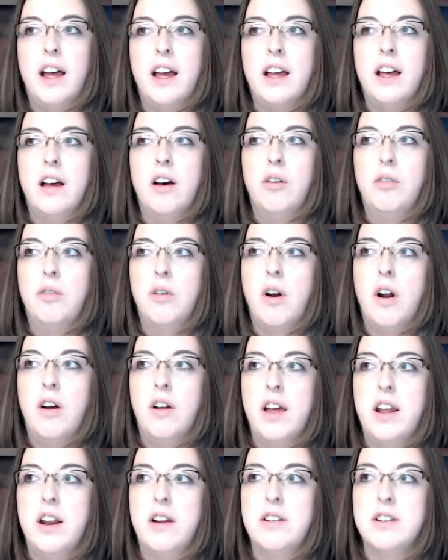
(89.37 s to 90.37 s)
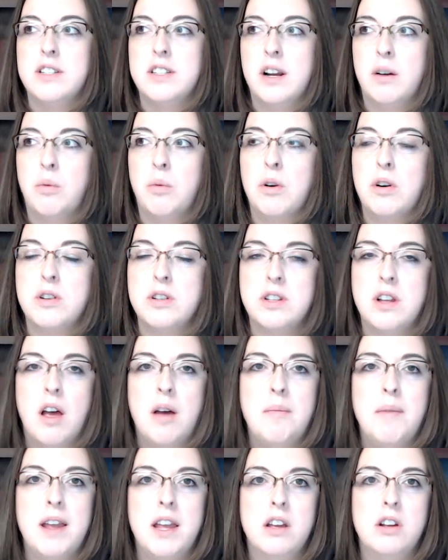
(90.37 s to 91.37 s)
Overall, I noticed there were
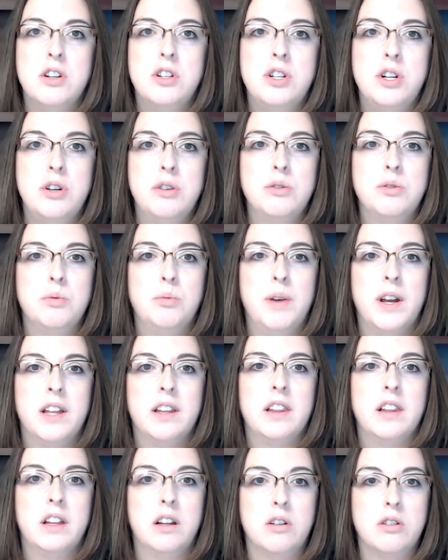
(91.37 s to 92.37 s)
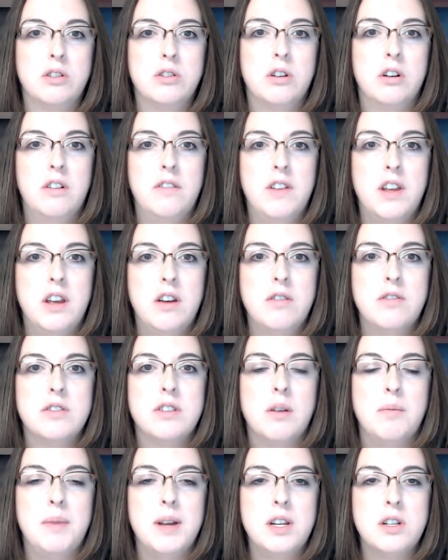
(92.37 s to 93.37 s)
some issues with literature reviews,
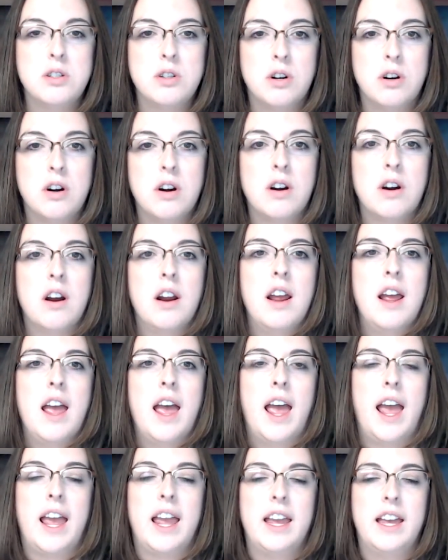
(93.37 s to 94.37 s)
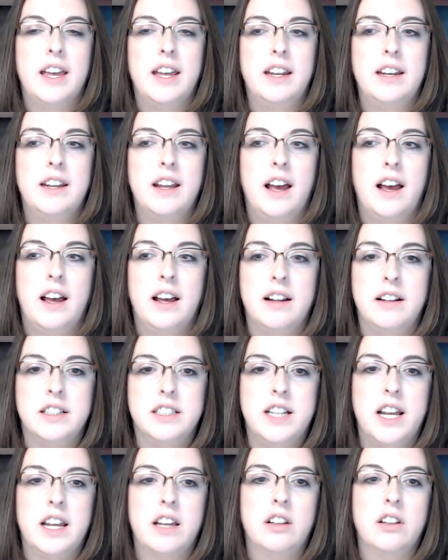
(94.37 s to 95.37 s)
so be sure and
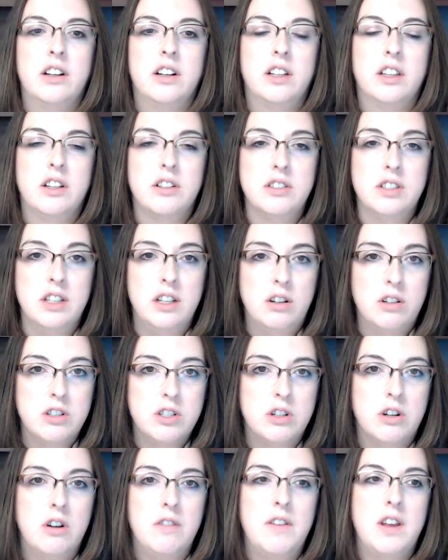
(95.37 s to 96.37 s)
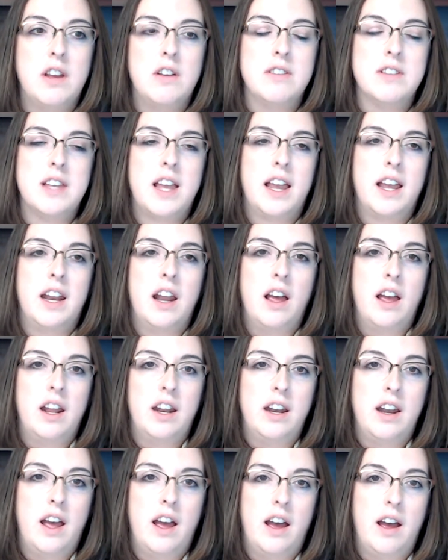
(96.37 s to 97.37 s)
take a look at those literature reviews
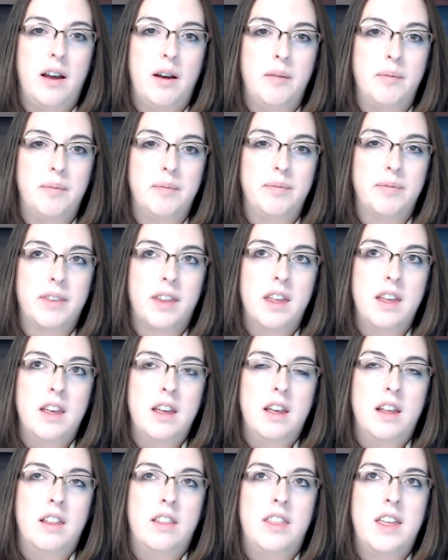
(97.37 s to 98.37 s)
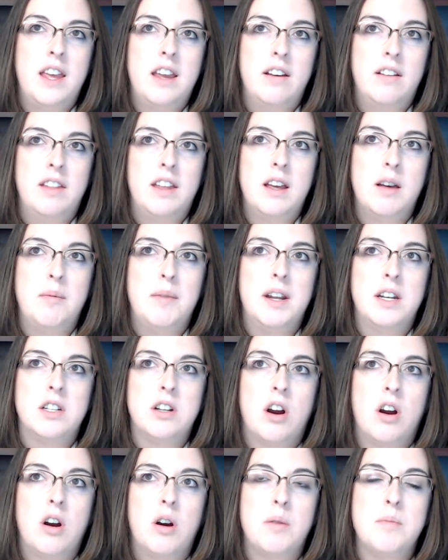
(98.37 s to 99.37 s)
and think of them in
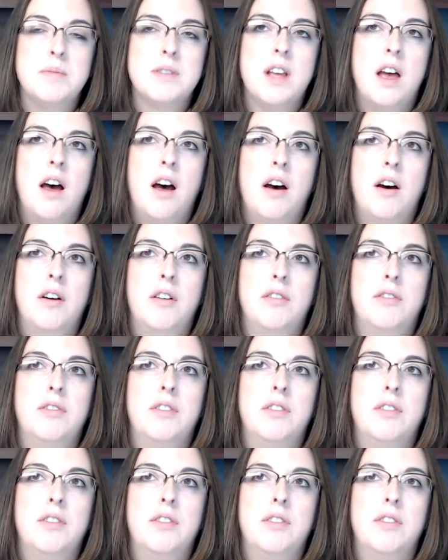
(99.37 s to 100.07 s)
terms of,